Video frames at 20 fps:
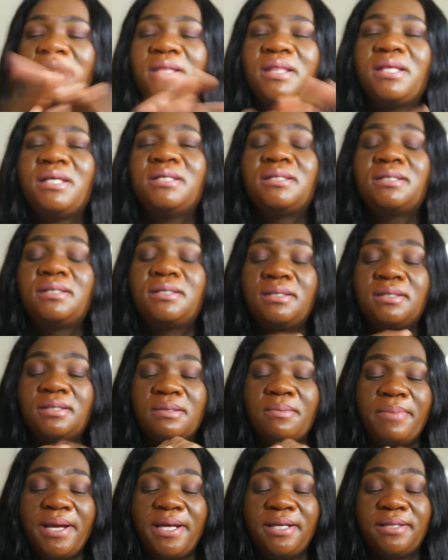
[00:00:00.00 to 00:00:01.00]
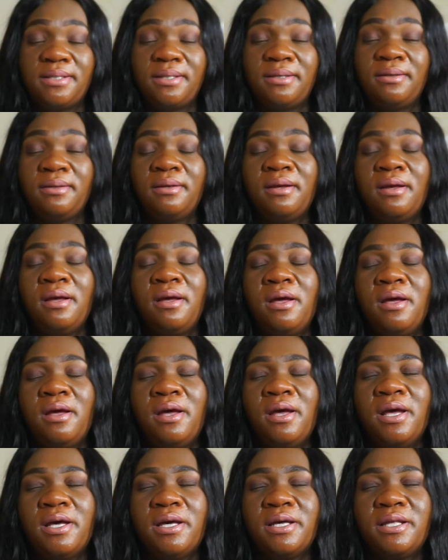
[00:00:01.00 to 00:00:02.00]
this is amazing
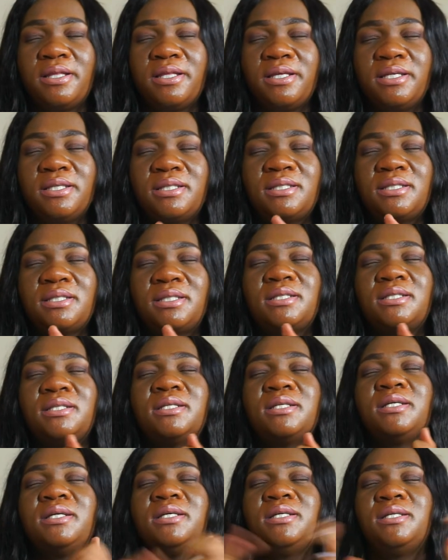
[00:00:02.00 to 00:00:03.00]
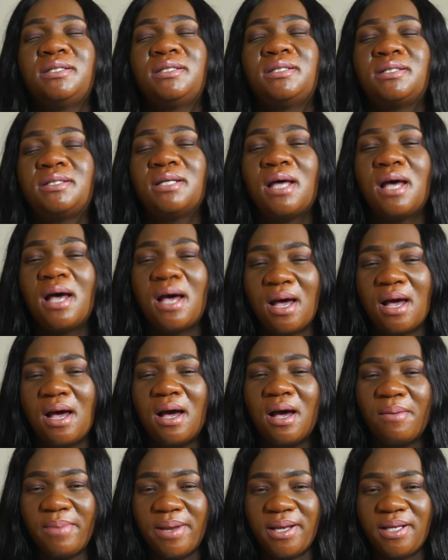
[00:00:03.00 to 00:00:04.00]
this is
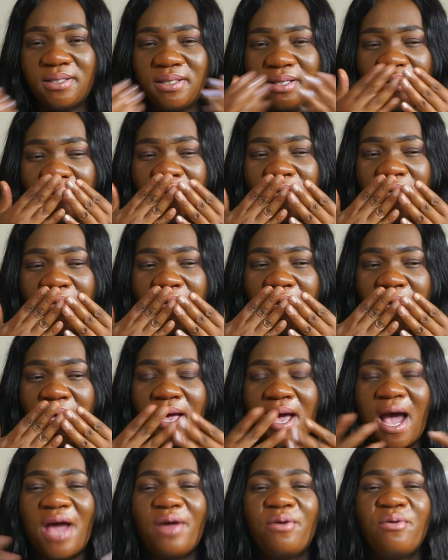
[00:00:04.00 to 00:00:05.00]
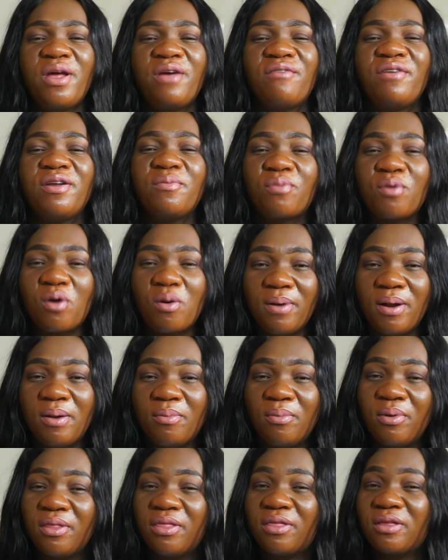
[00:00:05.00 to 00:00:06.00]
amazing i don't have any
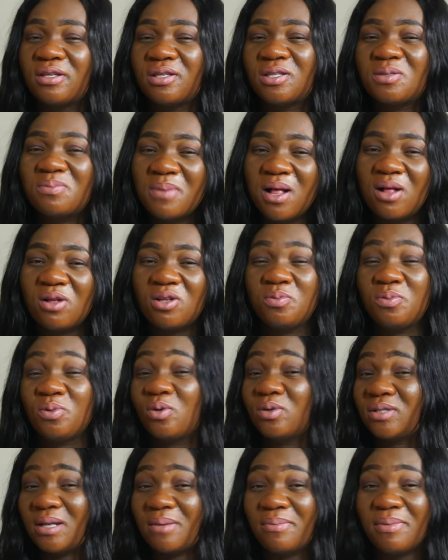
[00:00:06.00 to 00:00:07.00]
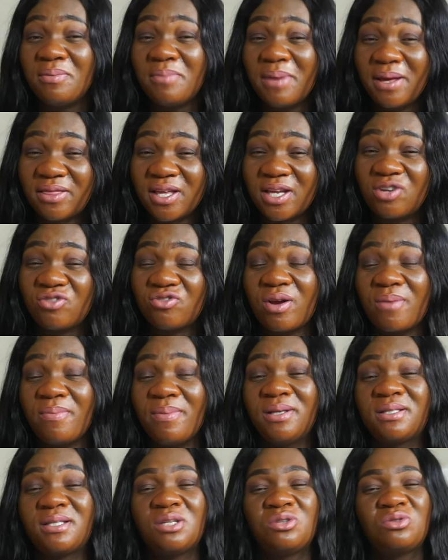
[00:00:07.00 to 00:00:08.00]
problem with smells because i'm in my third
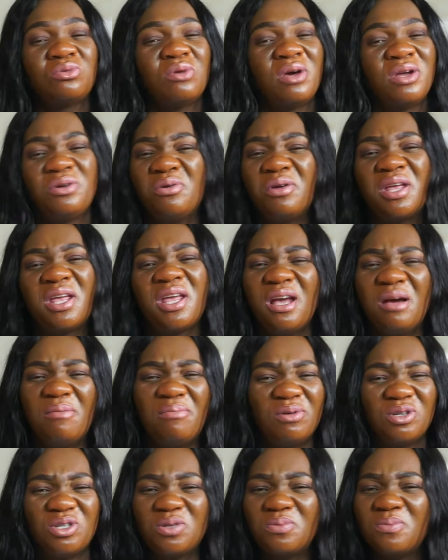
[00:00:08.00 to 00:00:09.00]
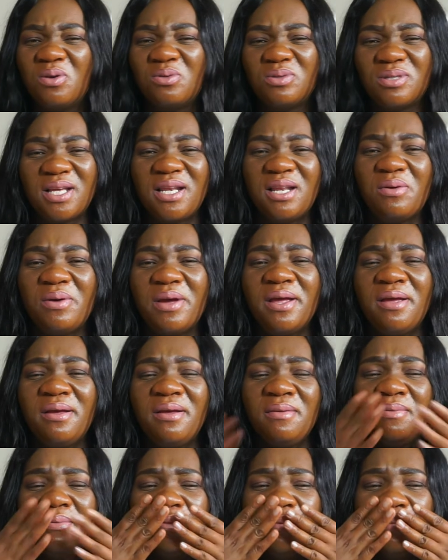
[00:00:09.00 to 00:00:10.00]
trimester so i don't care about smells anyway
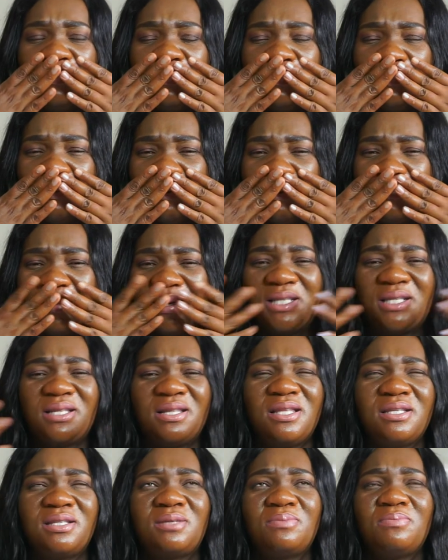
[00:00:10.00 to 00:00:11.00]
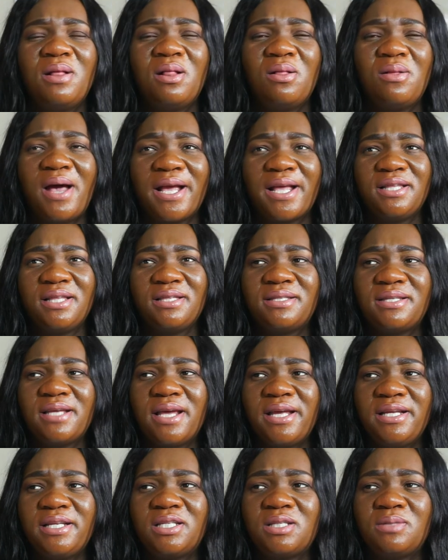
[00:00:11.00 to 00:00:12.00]
but the smell i say
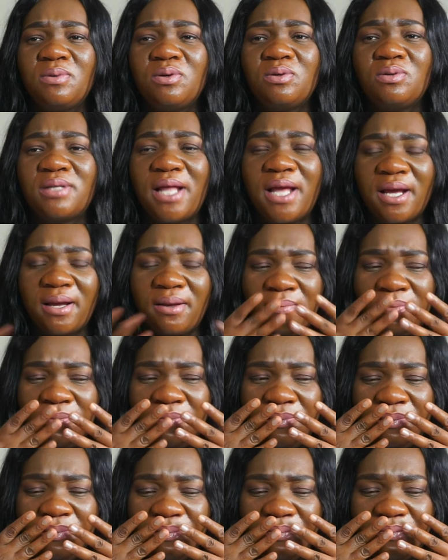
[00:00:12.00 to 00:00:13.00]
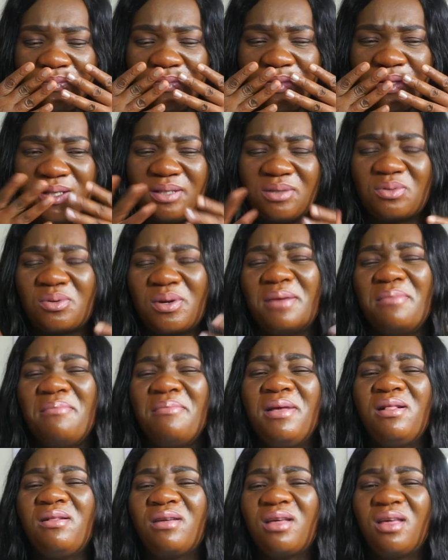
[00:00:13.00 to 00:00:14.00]
it smells like it's got a
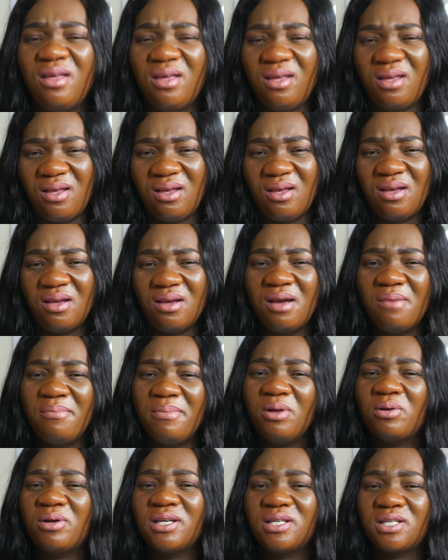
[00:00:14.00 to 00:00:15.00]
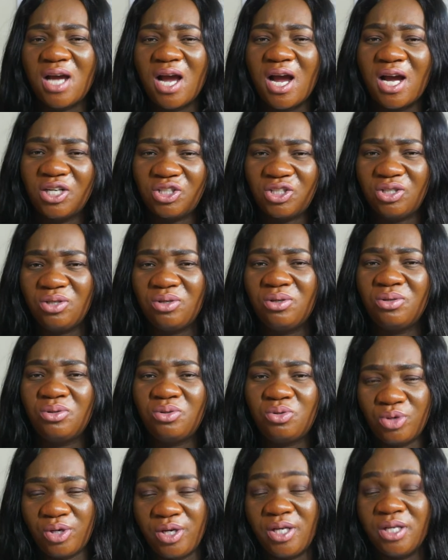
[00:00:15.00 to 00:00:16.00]
milky a milky touch
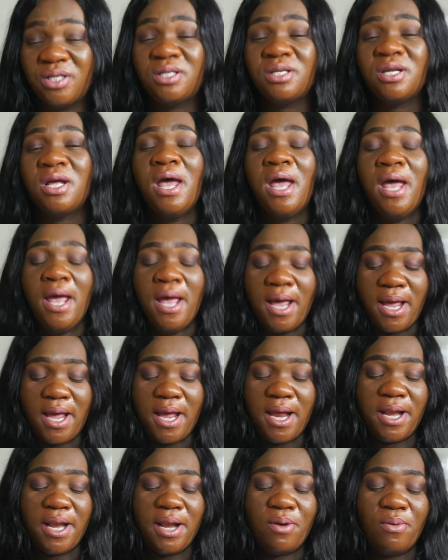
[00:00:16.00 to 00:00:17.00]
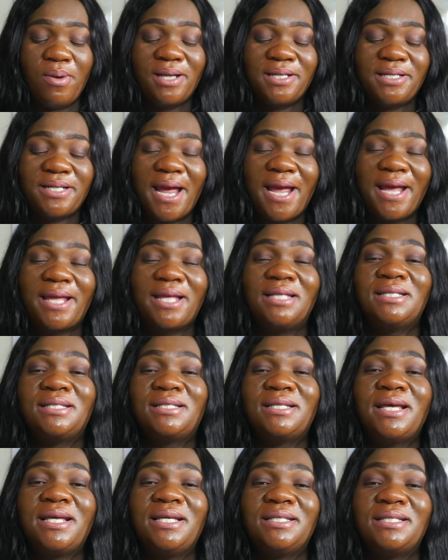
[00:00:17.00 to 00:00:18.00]
to it and what i can
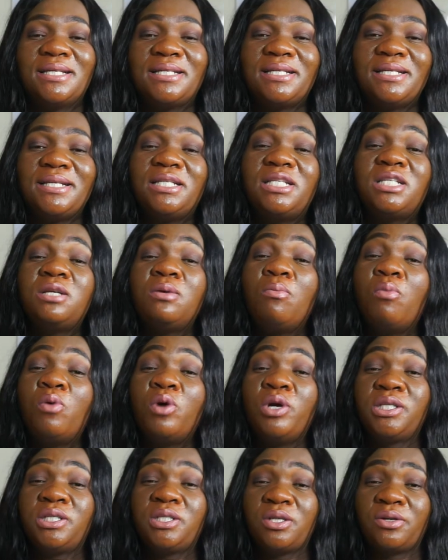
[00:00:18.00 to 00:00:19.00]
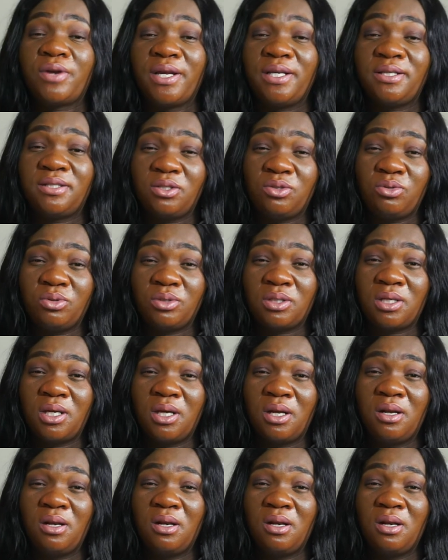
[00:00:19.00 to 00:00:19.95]
say is that it moisturizes your skin